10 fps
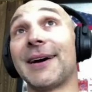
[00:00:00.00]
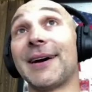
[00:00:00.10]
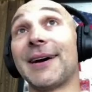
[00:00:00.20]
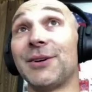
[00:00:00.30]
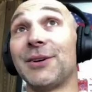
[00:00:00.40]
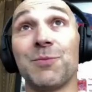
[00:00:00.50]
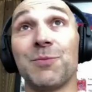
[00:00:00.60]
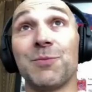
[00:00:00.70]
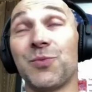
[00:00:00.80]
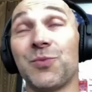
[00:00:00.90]
Uh,
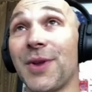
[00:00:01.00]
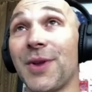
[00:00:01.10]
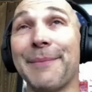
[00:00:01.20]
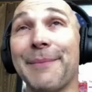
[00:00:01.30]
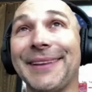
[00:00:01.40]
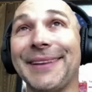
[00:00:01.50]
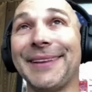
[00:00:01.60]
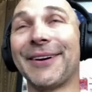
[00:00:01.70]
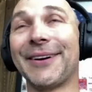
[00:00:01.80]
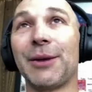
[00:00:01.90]
I
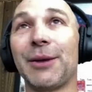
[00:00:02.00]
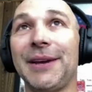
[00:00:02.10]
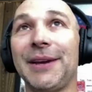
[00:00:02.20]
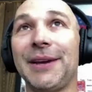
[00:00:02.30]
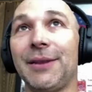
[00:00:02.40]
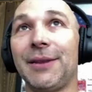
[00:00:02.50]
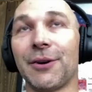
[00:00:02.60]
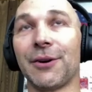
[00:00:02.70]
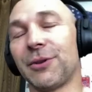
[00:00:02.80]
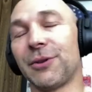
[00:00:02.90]
mean, they're going to be
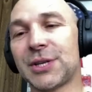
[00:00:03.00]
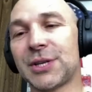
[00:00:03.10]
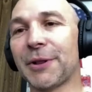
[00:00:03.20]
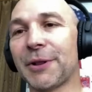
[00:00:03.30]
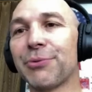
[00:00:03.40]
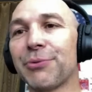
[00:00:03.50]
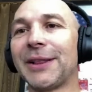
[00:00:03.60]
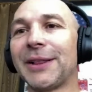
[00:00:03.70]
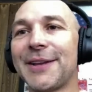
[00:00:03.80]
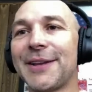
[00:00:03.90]
there. There's typically
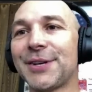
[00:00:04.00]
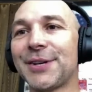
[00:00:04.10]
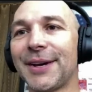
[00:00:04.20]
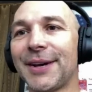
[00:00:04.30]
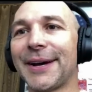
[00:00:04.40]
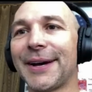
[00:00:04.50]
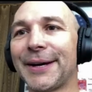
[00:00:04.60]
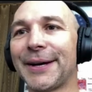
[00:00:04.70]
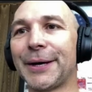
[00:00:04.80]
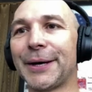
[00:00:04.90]
three lines,
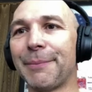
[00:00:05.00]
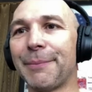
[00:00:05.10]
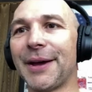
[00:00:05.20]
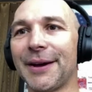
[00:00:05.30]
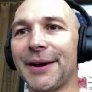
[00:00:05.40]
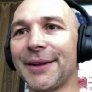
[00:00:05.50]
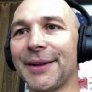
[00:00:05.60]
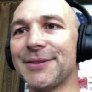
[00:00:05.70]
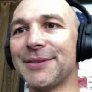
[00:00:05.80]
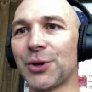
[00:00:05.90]

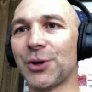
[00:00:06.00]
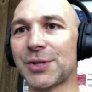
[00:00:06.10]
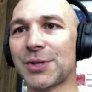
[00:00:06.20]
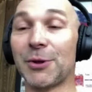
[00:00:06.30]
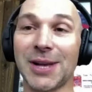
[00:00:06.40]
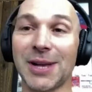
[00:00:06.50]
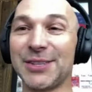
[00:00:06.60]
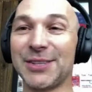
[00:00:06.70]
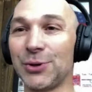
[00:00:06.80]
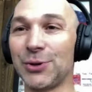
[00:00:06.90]
and so some of those
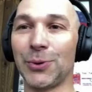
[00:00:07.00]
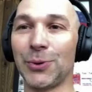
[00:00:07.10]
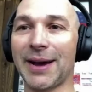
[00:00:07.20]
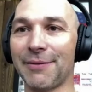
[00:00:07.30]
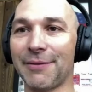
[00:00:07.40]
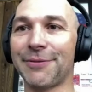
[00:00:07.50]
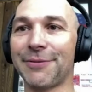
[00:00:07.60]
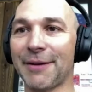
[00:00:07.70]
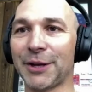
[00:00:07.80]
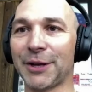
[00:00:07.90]
lines do have
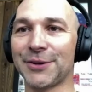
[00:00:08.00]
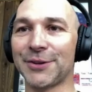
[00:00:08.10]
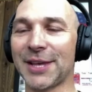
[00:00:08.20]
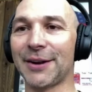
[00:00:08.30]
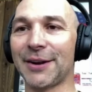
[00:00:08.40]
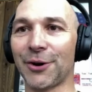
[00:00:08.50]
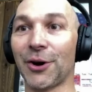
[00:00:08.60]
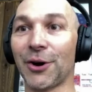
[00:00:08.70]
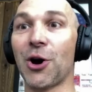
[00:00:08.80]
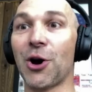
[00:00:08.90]
players that
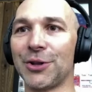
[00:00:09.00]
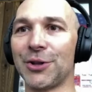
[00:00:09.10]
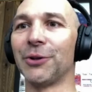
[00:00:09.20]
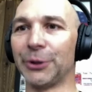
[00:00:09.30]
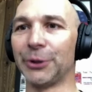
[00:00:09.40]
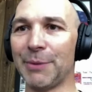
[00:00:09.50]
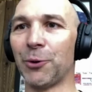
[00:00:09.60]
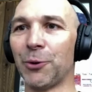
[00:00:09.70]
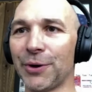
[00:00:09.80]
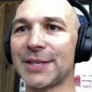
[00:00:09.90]
are on a little
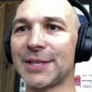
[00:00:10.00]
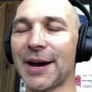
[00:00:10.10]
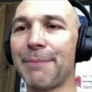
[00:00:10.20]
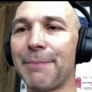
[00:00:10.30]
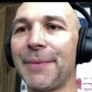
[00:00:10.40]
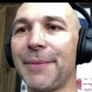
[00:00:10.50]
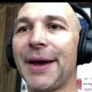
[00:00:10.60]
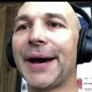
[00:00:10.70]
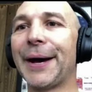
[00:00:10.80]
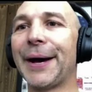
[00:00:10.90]
bit more of the time.
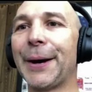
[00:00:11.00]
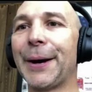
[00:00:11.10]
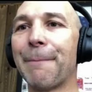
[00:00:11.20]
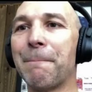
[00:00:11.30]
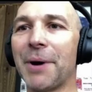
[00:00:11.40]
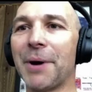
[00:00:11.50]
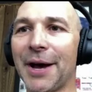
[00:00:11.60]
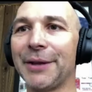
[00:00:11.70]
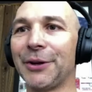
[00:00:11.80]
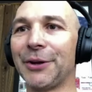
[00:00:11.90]

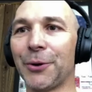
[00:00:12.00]
But